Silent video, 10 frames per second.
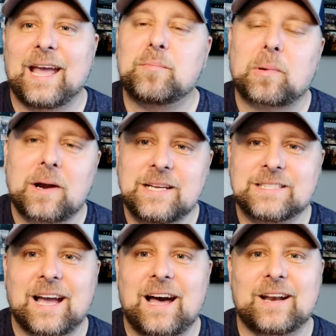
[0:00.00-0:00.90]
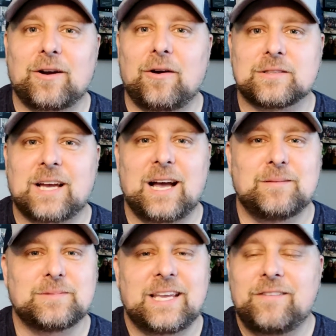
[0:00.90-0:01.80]
and praise God at all
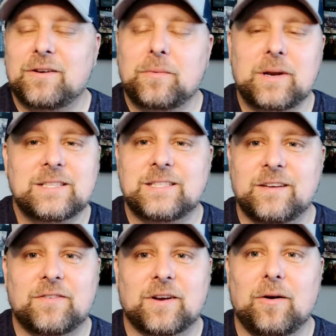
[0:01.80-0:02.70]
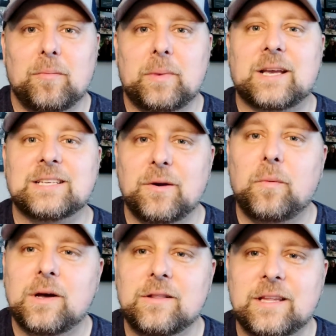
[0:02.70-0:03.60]
times, even when it's difficult, because it
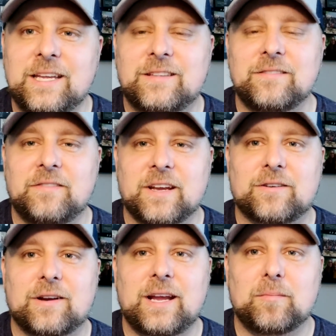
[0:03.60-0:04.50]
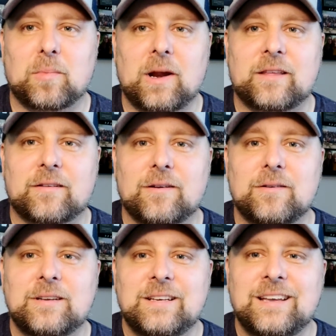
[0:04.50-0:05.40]
will lead to victory and breakthrough.
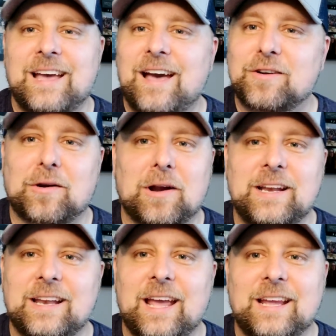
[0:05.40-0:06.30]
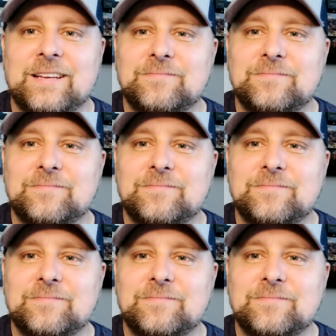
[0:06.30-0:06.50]
Have a great day.